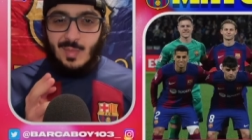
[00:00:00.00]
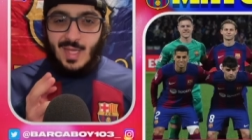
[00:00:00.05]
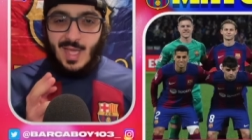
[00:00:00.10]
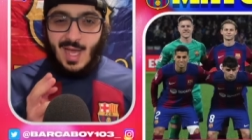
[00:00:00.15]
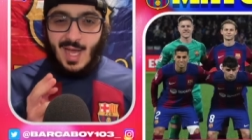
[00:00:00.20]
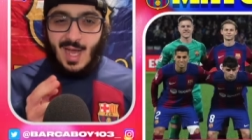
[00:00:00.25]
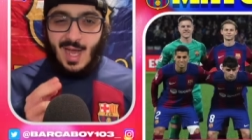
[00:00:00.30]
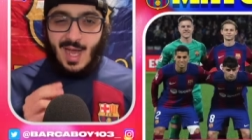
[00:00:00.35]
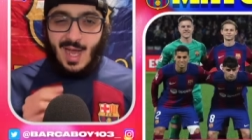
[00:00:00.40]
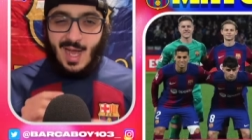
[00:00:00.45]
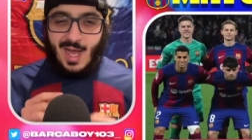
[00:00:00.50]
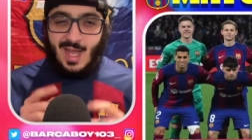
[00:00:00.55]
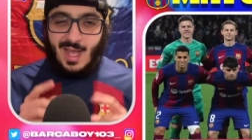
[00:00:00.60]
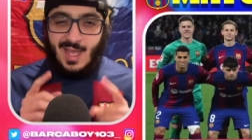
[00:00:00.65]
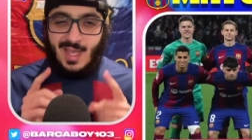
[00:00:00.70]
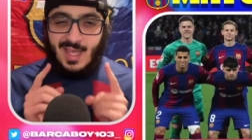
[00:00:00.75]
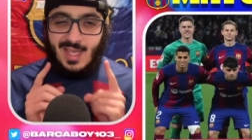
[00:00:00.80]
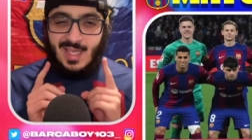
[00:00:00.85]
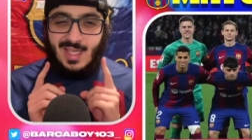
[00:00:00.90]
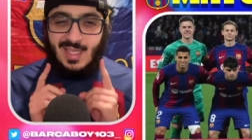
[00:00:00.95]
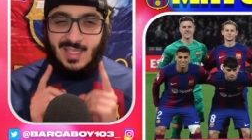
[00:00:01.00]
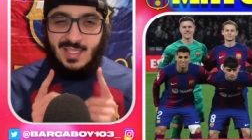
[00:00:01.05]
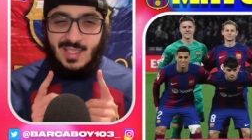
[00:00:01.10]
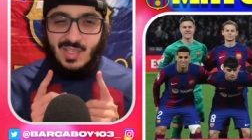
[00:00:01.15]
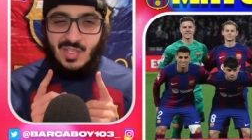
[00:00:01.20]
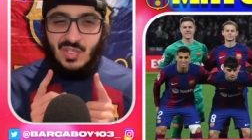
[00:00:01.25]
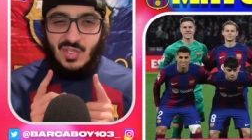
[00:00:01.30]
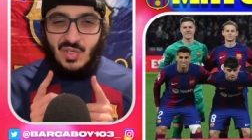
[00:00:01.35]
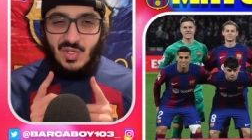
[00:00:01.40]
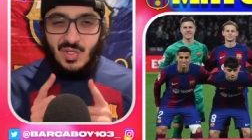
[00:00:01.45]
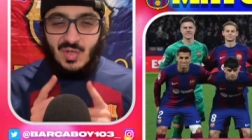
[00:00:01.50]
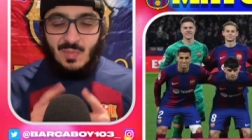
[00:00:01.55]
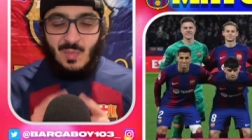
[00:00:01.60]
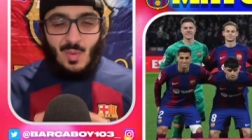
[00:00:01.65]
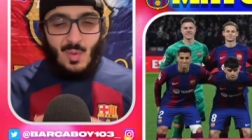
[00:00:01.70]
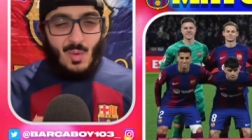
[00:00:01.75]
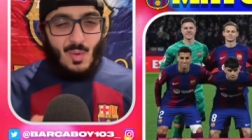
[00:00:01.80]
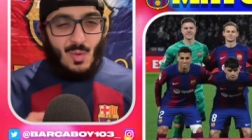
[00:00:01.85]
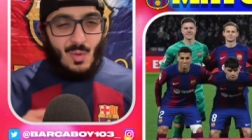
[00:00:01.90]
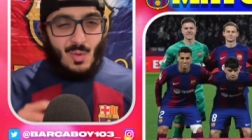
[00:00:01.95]
guys, it's your
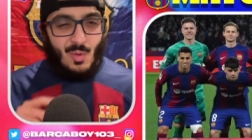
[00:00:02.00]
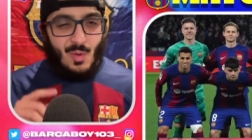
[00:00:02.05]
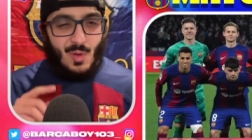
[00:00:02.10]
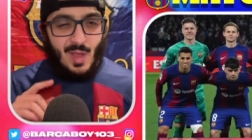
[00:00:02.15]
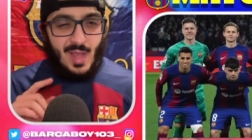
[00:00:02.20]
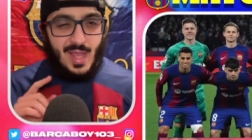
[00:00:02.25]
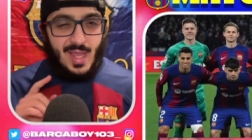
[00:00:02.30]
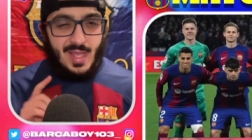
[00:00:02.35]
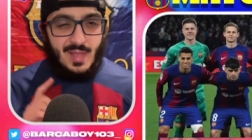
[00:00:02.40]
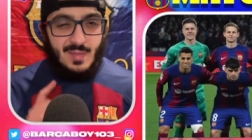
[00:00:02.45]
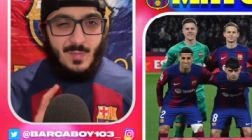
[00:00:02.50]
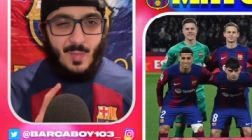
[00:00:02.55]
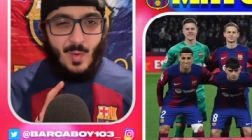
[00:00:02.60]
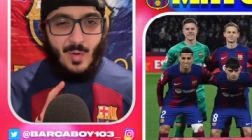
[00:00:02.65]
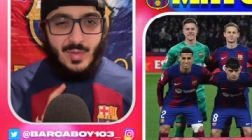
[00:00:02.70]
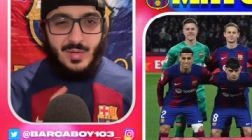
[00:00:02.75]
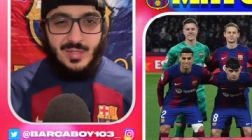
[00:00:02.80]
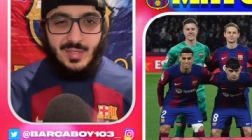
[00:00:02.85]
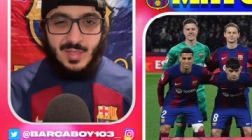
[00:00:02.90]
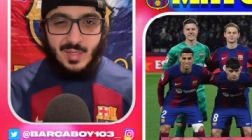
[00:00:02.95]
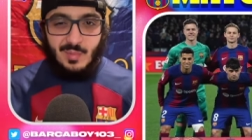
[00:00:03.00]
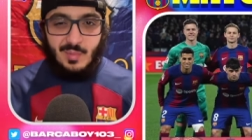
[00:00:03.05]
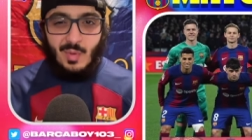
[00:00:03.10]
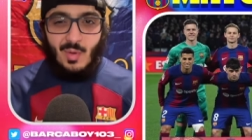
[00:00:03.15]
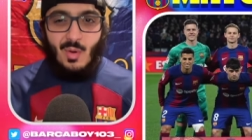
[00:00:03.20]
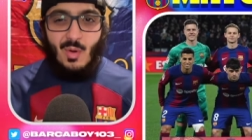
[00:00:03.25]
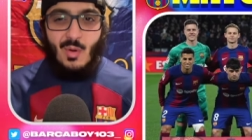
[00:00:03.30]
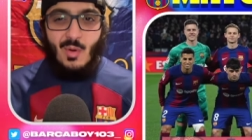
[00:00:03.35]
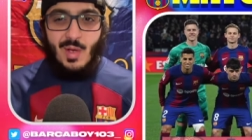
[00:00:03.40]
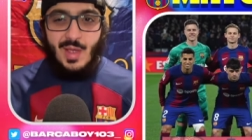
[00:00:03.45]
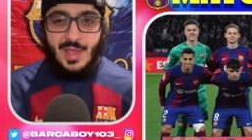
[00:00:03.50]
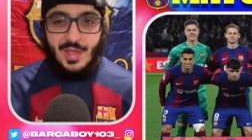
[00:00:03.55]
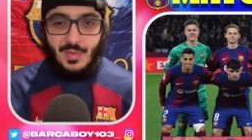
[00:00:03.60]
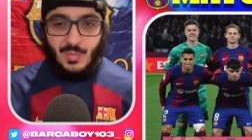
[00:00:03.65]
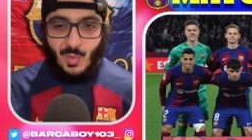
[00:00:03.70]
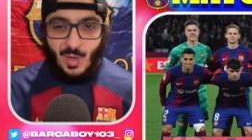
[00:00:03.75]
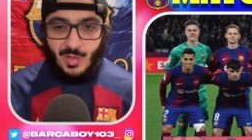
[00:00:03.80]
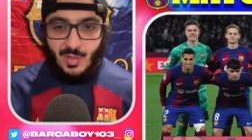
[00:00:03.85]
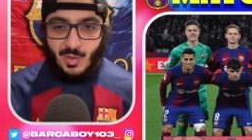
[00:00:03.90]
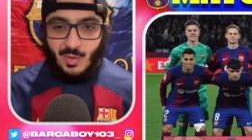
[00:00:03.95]
boy, Barca boy,
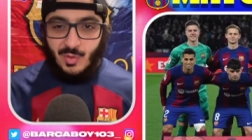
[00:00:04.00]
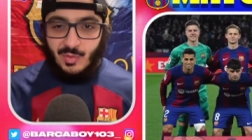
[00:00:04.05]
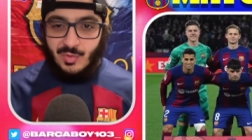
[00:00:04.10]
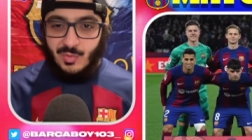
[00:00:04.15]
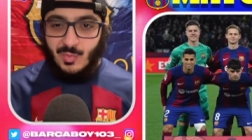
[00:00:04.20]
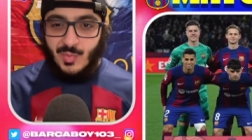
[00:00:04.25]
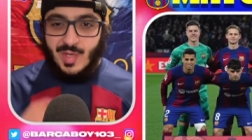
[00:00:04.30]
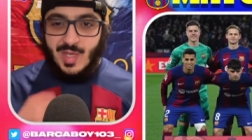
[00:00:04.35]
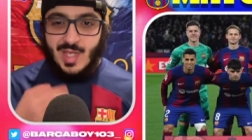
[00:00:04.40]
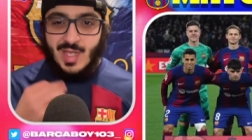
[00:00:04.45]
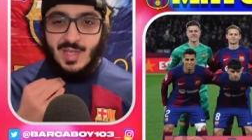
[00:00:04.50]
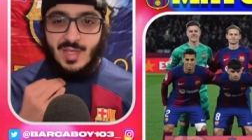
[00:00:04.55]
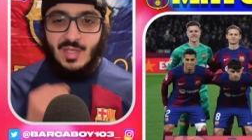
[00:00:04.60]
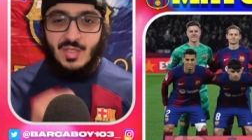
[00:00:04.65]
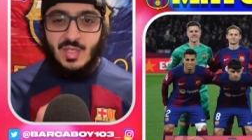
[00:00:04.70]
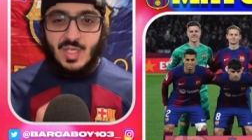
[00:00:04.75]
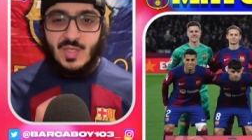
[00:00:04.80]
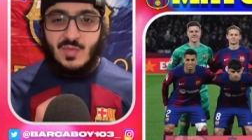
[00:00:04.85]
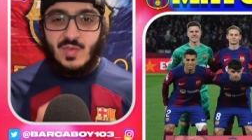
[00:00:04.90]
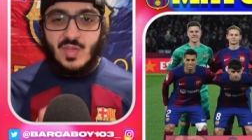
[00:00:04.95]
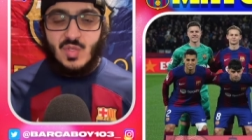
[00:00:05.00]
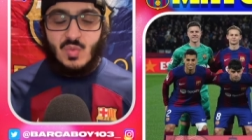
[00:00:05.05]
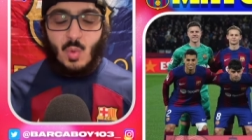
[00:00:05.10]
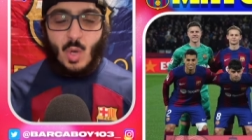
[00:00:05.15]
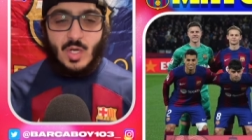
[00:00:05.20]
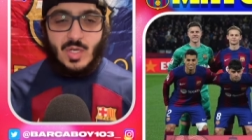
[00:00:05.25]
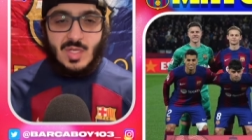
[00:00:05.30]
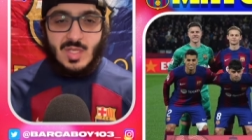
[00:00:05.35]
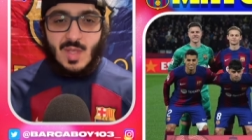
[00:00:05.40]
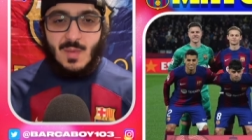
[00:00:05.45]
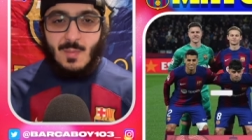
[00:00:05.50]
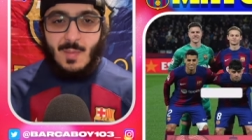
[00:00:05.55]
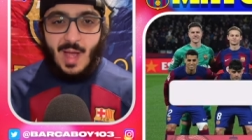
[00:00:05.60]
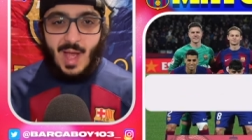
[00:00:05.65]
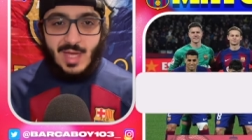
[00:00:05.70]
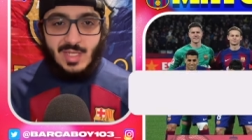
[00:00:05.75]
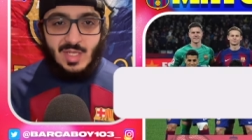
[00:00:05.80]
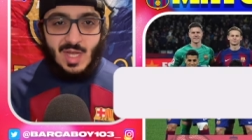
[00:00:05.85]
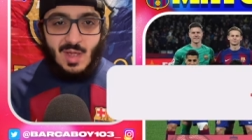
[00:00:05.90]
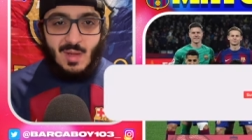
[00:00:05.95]
103, just finished watching the
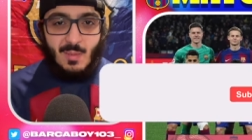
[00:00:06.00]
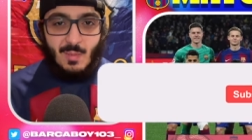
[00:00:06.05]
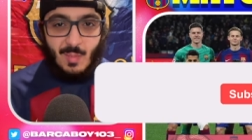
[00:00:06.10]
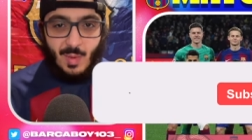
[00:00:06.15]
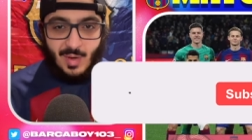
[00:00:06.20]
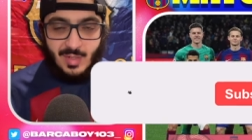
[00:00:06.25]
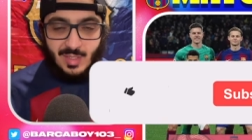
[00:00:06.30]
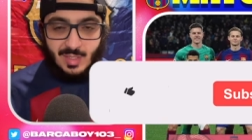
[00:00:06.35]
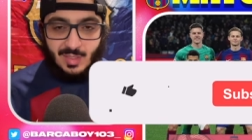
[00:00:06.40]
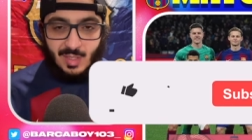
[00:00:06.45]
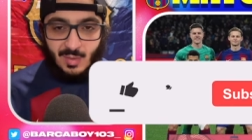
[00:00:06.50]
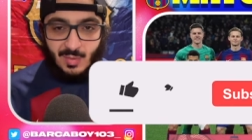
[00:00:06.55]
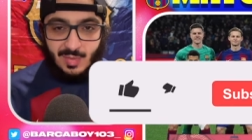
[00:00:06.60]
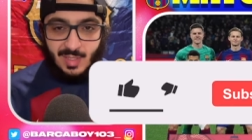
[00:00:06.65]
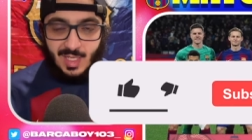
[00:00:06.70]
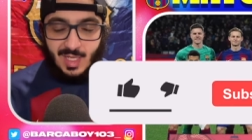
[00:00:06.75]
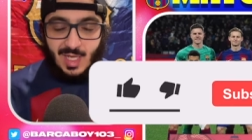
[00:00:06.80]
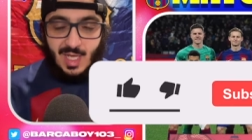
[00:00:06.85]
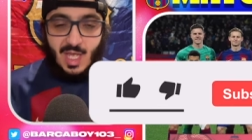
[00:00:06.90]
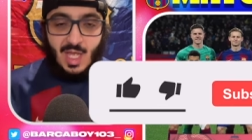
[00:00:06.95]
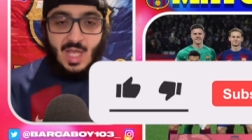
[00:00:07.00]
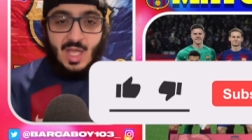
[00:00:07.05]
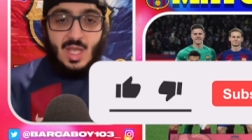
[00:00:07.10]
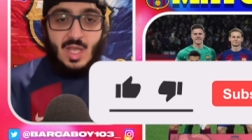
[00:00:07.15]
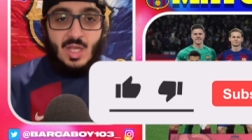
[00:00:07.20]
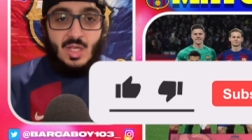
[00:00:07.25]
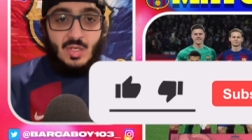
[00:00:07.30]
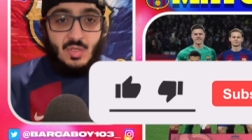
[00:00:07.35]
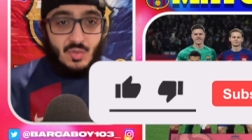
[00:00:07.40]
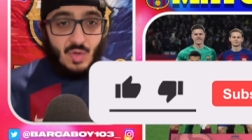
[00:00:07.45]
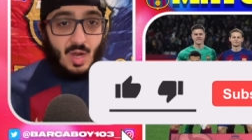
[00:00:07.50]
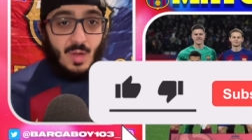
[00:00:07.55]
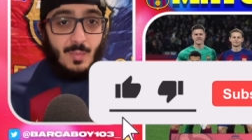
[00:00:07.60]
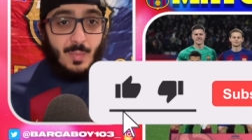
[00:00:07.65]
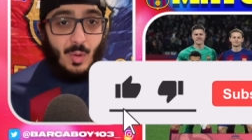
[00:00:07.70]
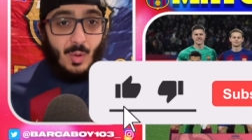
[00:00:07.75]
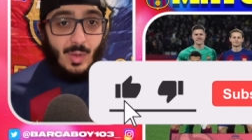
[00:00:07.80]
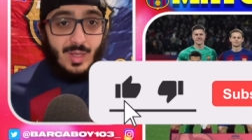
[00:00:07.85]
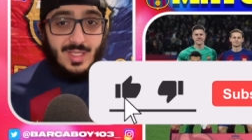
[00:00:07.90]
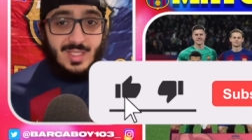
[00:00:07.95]
match and Barcelona
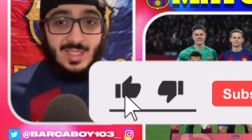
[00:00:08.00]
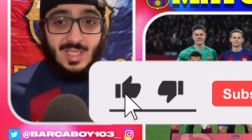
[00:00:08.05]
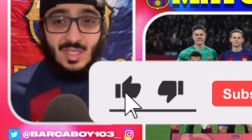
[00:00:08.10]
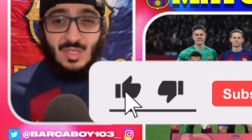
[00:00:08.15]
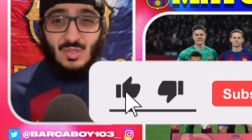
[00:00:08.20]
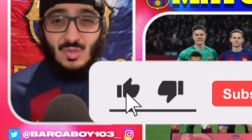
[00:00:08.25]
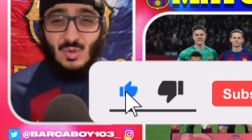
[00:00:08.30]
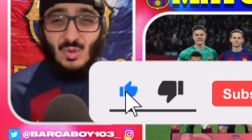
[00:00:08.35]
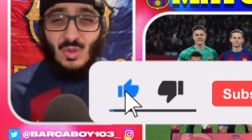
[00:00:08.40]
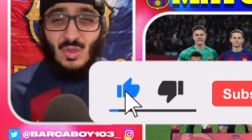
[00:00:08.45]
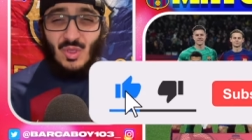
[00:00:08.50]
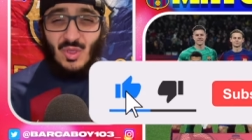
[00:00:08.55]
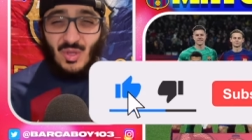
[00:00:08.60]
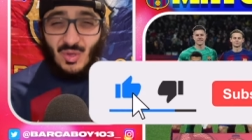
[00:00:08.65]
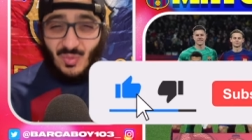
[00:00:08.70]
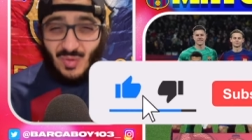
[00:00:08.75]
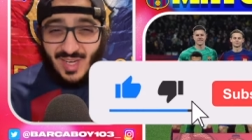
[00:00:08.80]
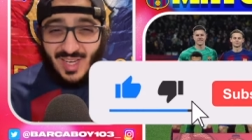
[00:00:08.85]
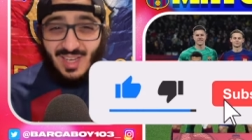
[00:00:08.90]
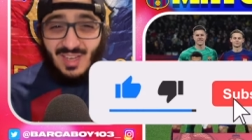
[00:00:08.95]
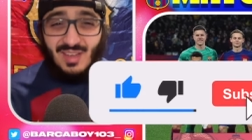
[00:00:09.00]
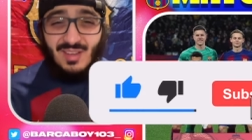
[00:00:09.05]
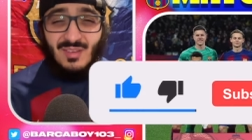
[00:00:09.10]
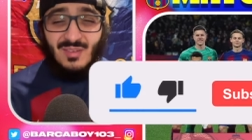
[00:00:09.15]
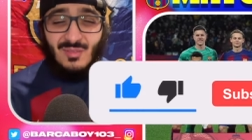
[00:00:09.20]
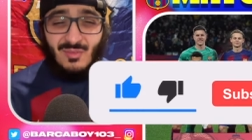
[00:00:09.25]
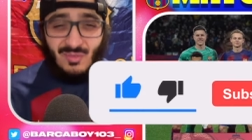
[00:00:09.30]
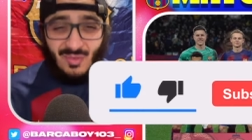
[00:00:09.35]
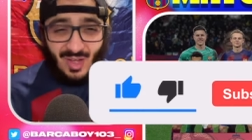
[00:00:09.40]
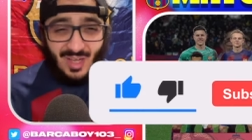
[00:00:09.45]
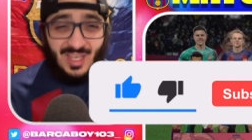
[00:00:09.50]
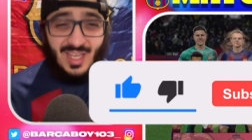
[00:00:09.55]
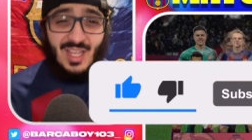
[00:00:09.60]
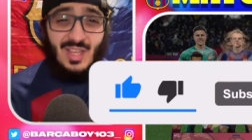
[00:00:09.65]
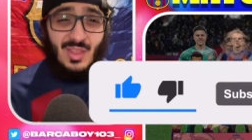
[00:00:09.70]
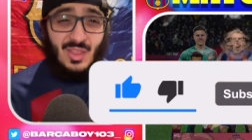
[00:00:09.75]
dropped points, they drew 3 fucking